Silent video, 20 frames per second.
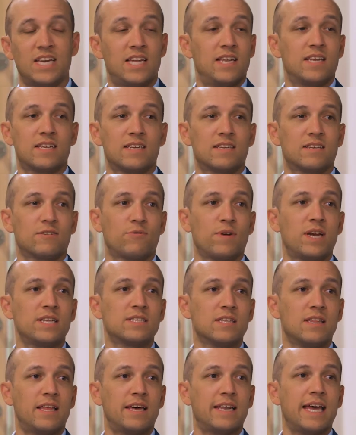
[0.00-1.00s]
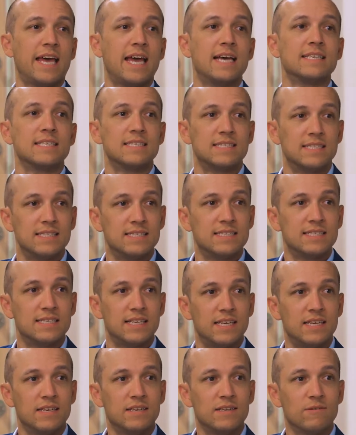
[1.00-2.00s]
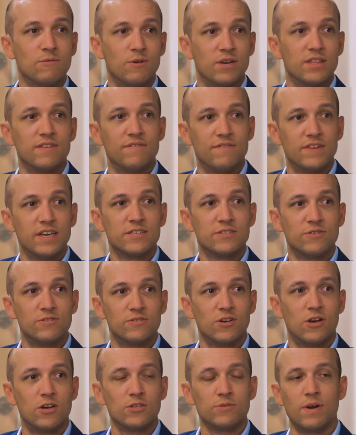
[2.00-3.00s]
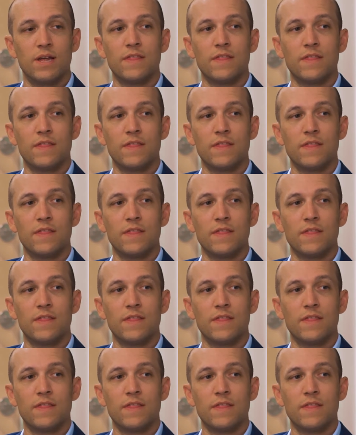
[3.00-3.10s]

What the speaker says: And it creates a lot of hesitancy with investors also.